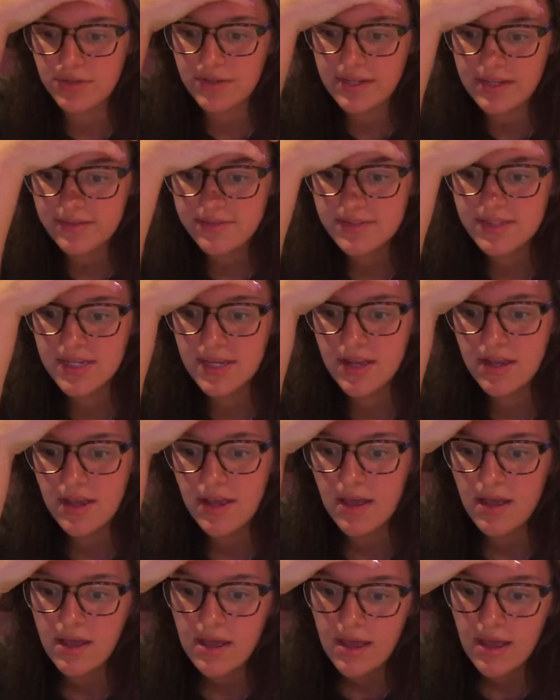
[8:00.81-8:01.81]
gifts.
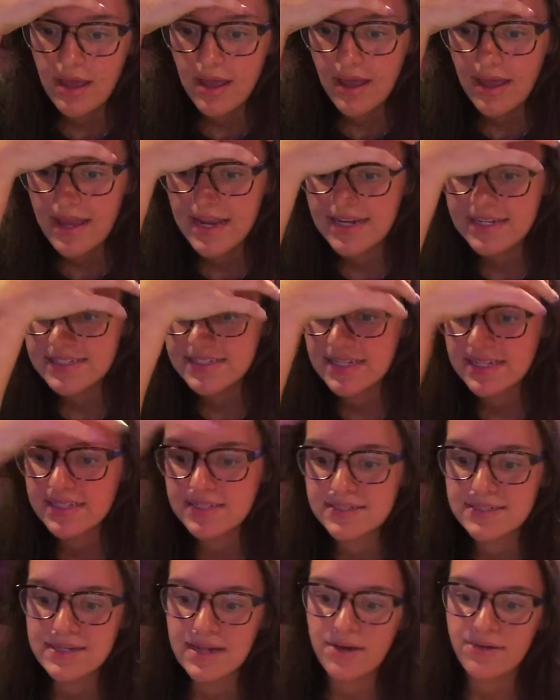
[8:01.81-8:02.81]
And it
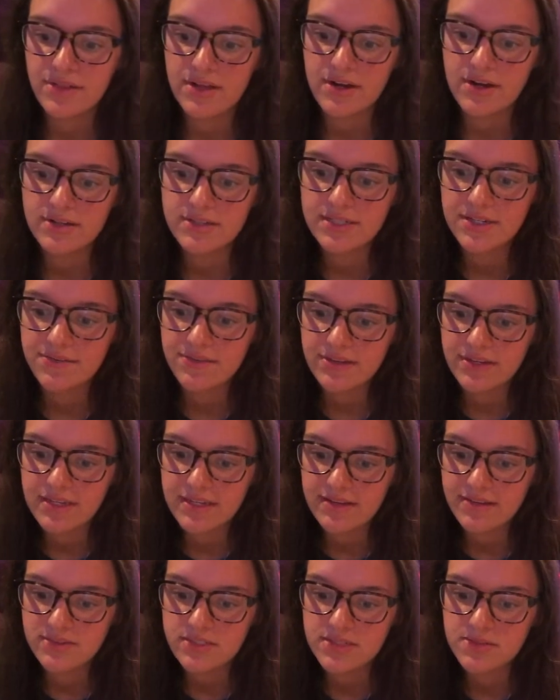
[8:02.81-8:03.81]
says, now there are different
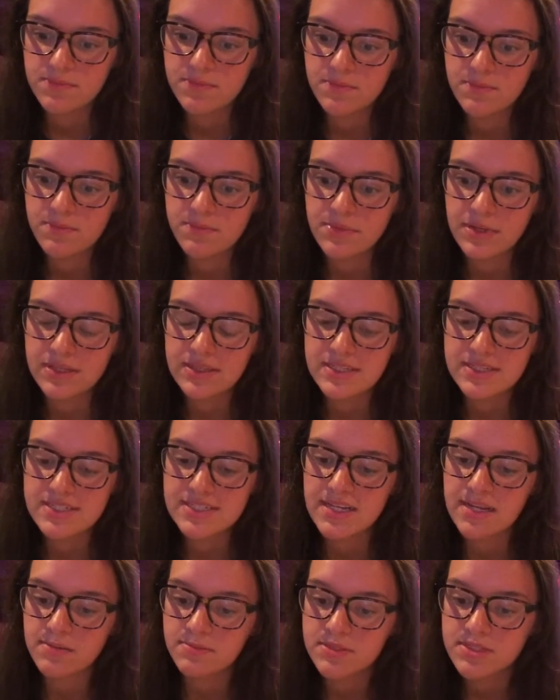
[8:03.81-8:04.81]
gifts, but the
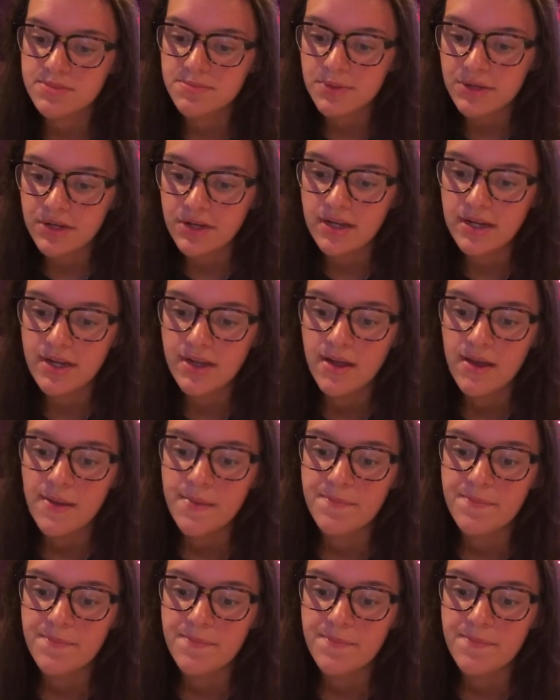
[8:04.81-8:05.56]
same Spirit.